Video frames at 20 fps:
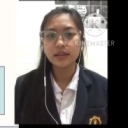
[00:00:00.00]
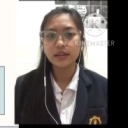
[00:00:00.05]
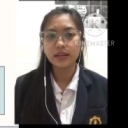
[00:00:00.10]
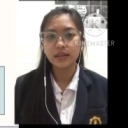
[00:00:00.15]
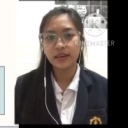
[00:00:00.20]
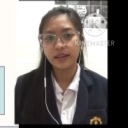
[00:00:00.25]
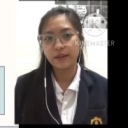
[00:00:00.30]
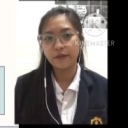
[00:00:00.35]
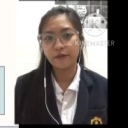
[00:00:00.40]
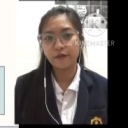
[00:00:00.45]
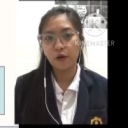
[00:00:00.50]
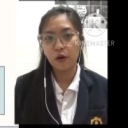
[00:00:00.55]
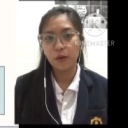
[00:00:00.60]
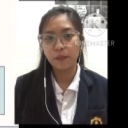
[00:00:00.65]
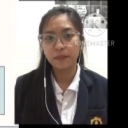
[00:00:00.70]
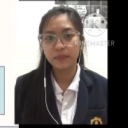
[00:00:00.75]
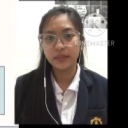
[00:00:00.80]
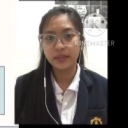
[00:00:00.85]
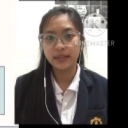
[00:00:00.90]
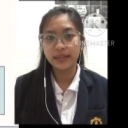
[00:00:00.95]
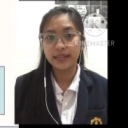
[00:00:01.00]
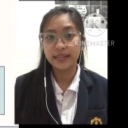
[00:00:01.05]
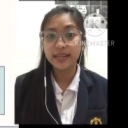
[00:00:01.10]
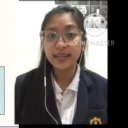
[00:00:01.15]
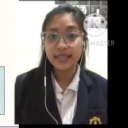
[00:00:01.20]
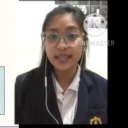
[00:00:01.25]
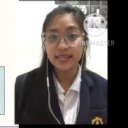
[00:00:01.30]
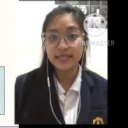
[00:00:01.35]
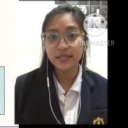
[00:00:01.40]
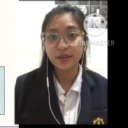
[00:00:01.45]
And in the
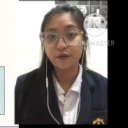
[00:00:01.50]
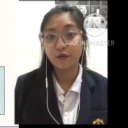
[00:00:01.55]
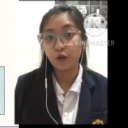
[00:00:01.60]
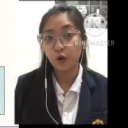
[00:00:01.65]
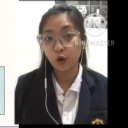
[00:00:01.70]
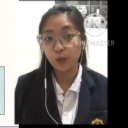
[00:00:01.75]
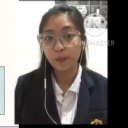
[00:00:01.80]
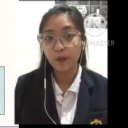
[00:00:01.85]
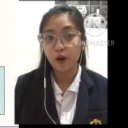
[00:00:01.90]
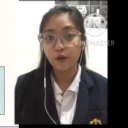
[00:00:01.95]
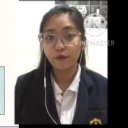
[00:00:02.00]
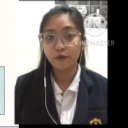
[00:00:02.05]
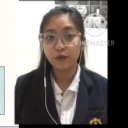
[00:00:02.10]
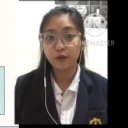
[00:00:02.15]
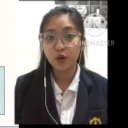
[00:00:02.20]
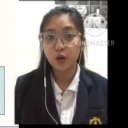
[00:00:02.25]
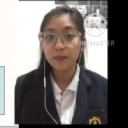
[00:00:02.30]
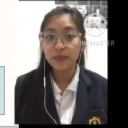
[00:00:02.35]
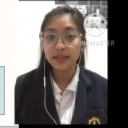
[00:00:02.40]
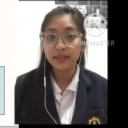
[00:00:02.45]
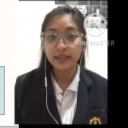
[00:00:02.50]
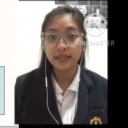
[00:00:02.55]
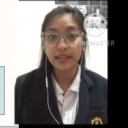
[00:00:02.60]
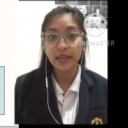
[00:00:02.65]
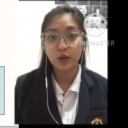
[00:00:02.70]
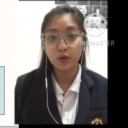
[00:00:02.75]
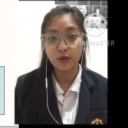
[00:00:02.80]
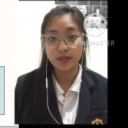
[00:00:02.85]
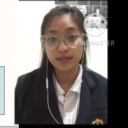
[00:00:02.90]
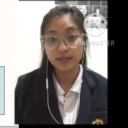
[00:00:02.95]
classic form of community
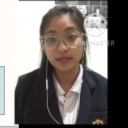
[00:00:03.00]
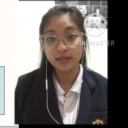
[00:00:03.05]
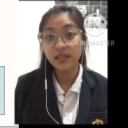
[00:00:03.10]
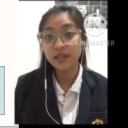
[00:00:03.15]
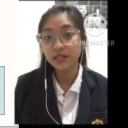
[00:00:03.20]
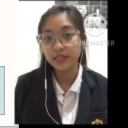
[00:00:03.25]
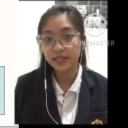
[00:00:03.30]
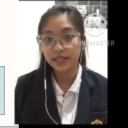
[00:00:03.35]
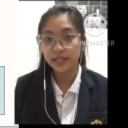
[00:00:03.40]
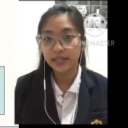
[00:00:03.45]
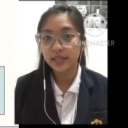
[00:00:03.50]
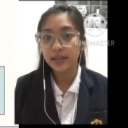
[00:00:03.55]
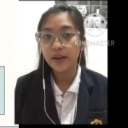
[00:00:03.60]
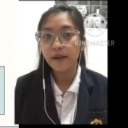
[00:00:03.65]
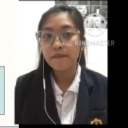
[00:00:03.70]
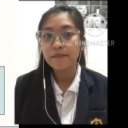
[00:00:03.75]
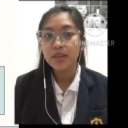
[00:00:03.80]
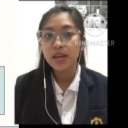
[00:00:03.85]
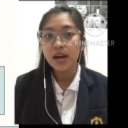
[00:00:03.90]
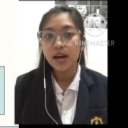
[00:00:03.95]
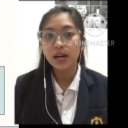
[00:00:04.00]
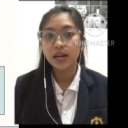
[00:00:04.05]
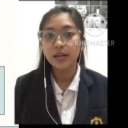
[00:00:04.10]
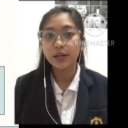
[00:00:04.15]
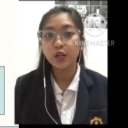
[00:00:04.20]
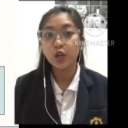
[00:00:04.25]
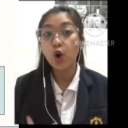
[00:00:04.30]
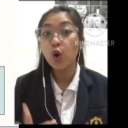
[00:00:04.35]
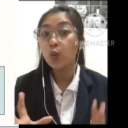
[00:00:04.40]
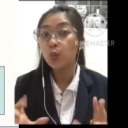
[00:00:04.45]
language learning, a
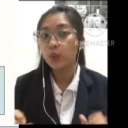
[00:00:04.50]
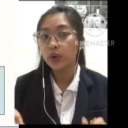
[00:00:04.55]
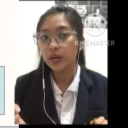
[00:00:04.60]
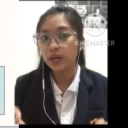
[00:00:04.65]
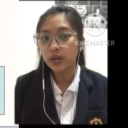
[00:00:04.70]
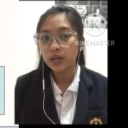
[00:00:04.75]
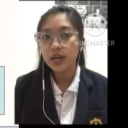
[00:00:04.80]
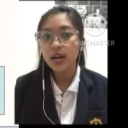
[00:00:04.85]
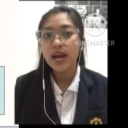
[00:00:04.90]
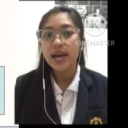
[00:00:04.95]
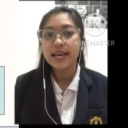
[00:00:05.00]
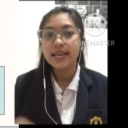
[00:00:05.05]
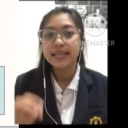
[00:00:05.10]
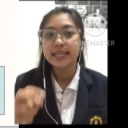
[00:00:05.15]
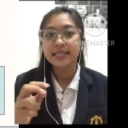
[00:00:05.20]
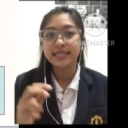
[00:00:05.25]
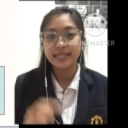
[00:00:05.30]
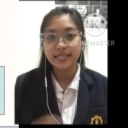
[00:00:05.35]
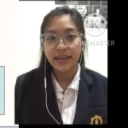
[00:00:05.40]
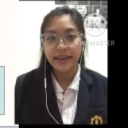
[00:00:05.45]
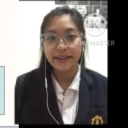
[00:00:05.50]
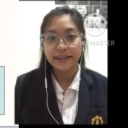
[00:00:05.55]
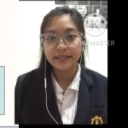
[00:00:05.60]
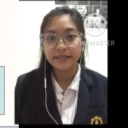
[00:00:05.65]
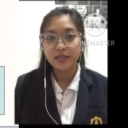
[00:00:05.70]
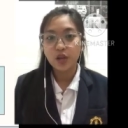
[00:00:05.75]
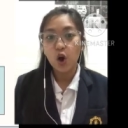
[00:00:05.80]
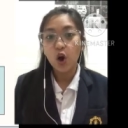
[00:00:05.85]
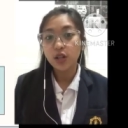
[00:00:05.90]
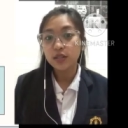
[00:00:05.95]
knower
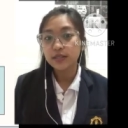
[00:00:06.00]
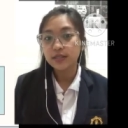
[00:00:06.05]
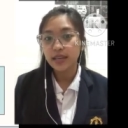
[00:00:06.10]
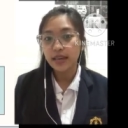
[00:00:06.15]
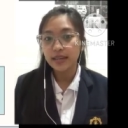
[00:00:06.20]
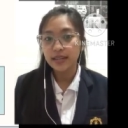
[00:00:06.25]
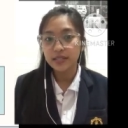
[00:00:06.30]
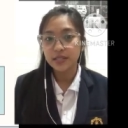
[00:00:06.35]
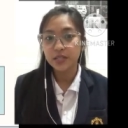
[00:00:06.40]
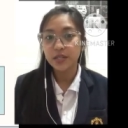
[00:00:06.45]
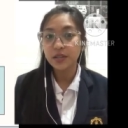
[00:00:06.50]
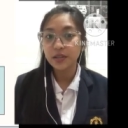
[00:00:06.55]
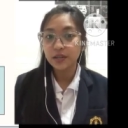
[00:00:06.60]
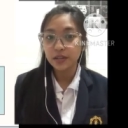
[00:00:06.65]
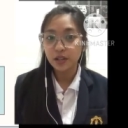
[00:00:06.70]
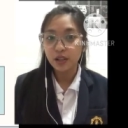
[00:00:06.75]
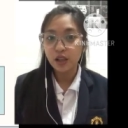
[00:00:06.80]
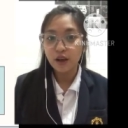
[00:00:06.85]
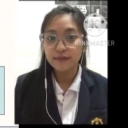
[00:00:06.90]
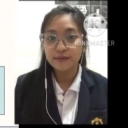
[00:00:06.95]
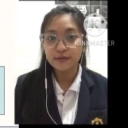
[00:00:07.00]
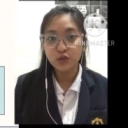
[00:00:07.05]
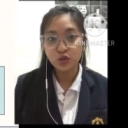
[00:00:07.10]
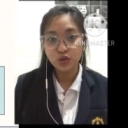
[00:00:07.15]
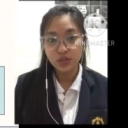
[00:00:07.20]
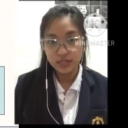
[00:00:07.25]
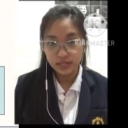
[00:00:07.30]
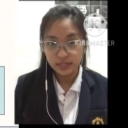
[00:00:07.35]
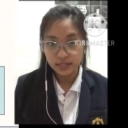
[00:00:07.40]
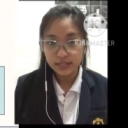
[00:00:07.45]
stands outside a circle of
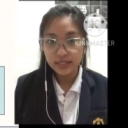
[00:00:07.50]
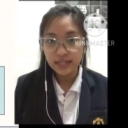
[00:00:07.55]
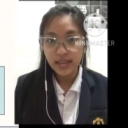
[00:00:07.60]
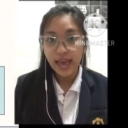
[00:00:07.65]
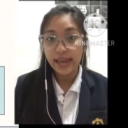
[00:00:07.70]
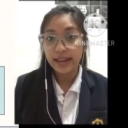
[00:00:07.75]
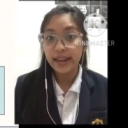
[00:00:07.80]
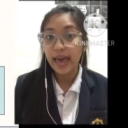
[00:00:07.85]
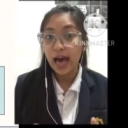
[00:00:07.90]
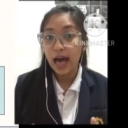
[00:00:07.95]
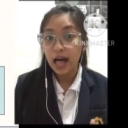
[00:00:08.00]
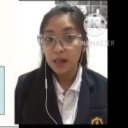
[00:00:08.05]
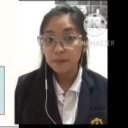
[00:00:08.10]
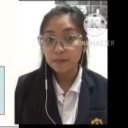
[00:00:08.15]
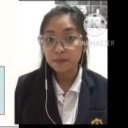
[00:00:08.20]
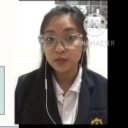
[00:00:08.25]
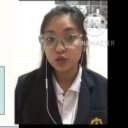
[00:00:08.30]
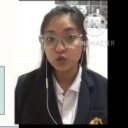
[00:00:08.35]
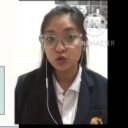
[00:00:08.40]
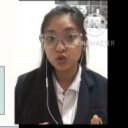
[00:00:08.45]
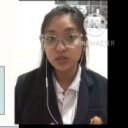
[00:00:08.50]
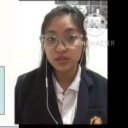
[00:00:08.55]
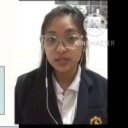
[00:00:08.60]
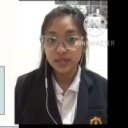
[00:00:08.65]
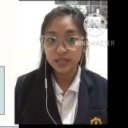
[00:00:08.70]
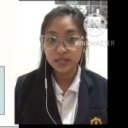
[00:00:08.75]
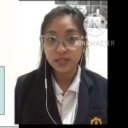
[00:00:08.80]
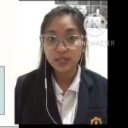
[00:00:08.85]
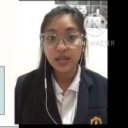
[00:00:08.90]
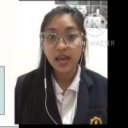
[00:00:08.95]
students and helps the
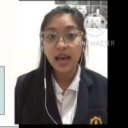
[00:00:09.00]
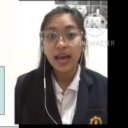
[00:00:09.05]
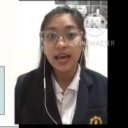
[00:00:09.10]
students